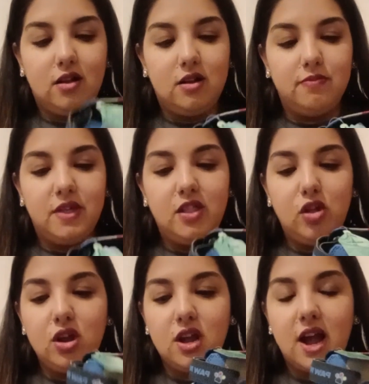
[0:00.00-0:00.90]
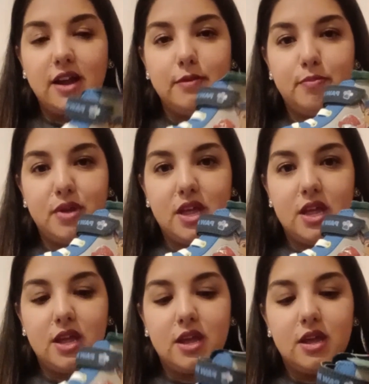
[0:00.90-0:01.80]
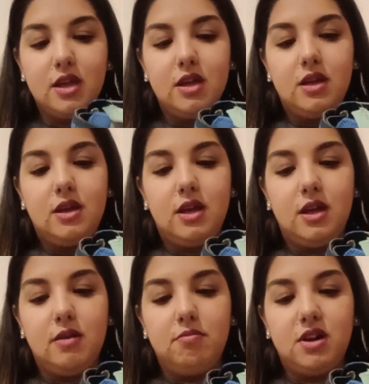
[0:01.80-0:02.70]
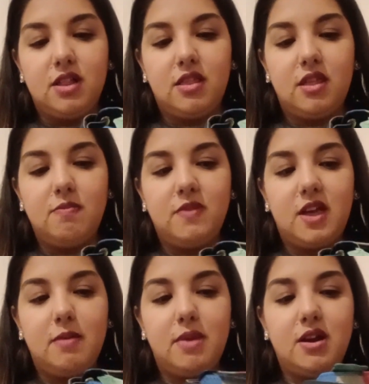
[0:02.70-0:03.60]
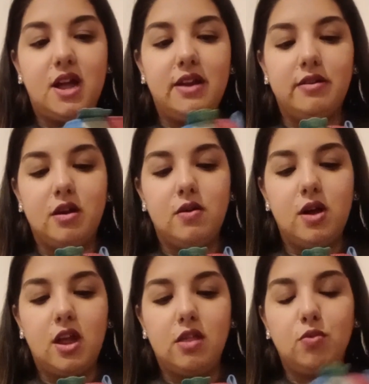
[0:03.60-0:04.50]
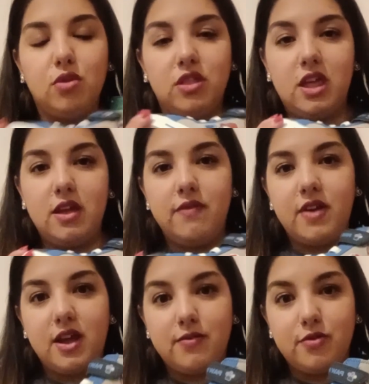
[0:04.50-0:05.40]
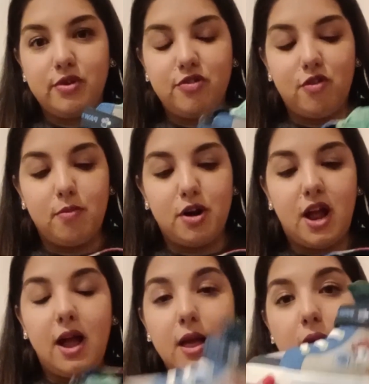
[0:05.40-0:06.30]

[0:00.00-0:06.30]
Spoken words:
They look kind of big, but at the same time, I don't know. I guess we'll see if I have to return them or not.